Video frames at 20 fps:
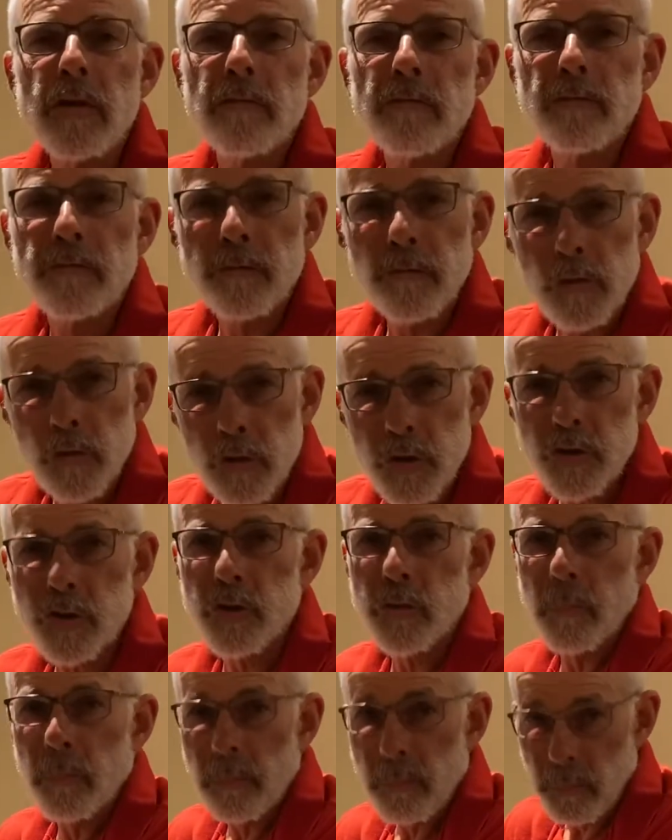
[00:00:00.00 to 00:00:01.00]
first
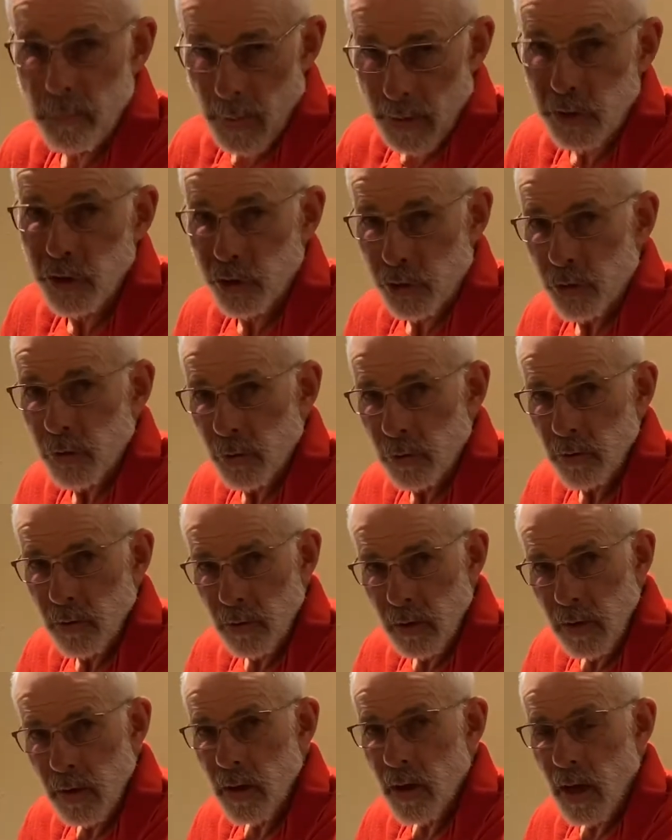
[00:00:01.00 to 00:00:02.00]
picture
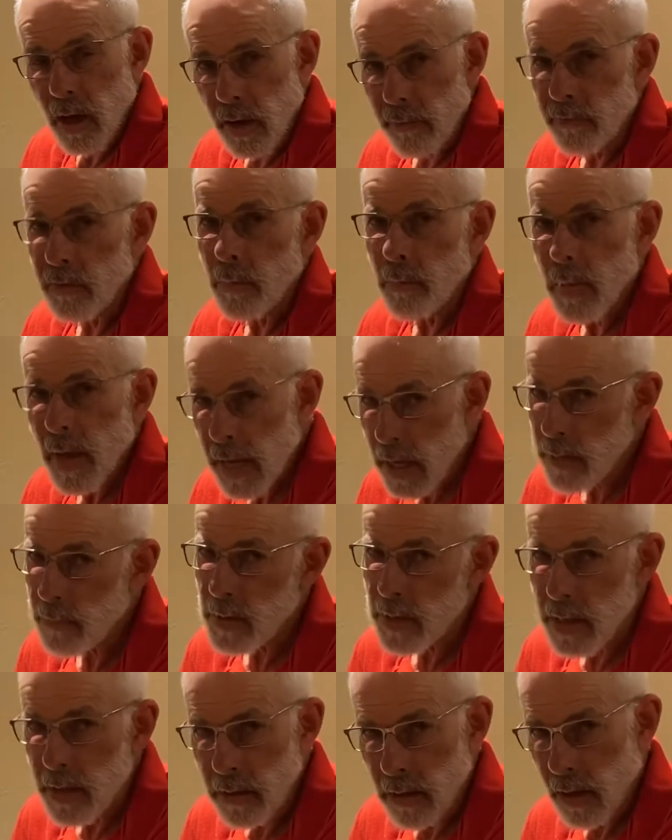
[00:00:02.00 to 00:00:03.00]
of the baby,
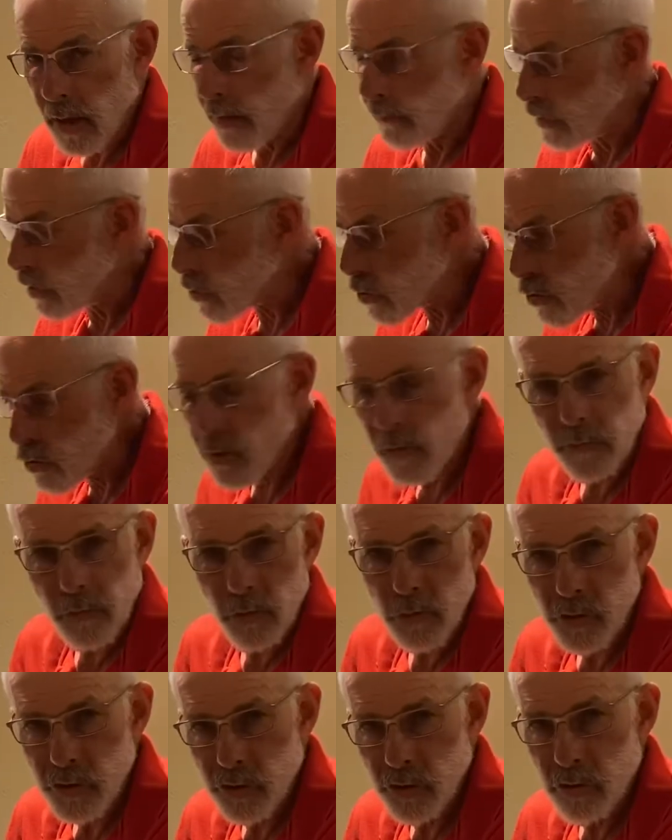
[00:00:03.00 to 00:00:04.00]
of the
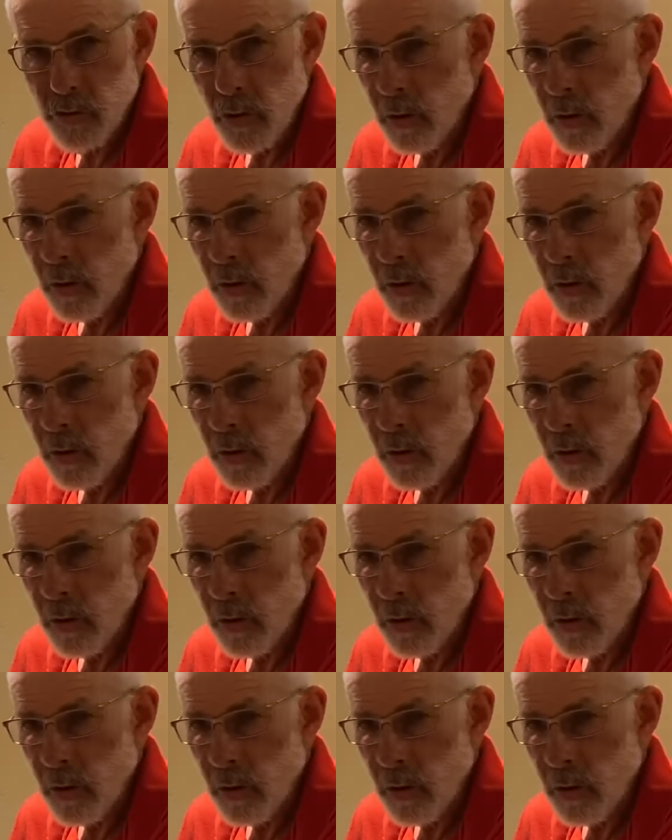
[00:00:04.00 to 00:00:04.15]
universe.